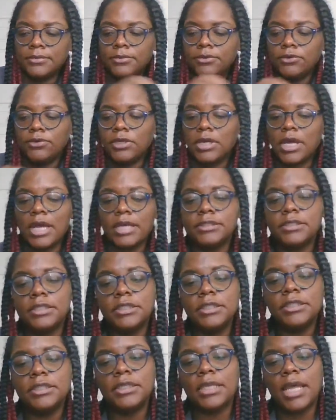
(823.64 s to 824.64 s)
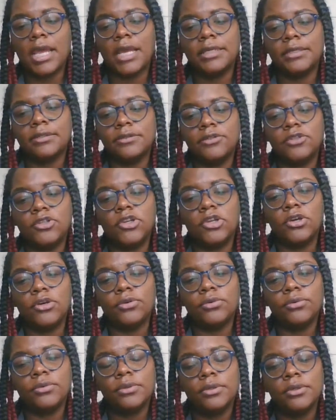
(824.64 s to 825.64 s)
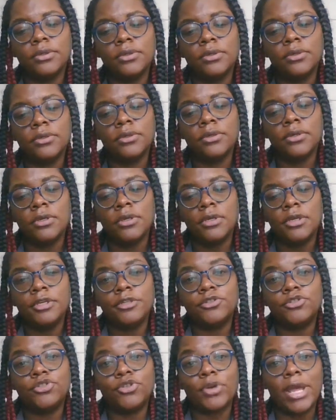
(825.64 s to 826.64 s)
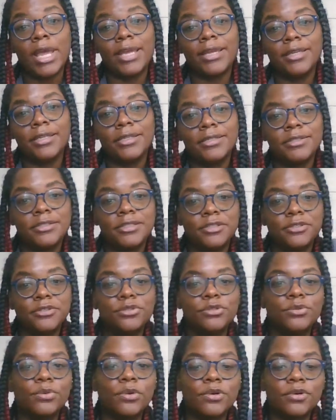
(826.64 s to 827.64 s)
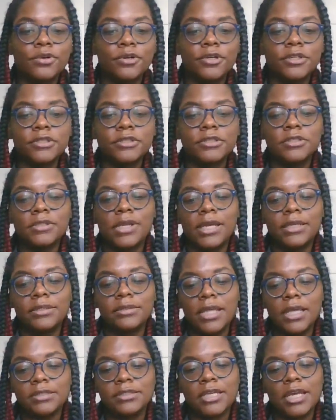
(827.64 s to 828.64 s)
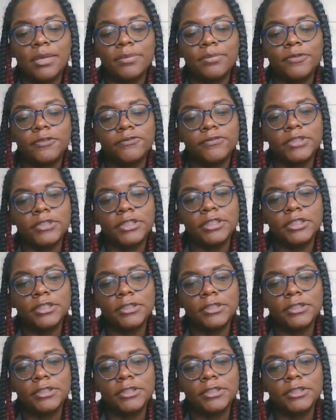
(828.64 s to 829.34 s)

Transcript: You guys could, like, you know, dragons and swords, like that type of, uh,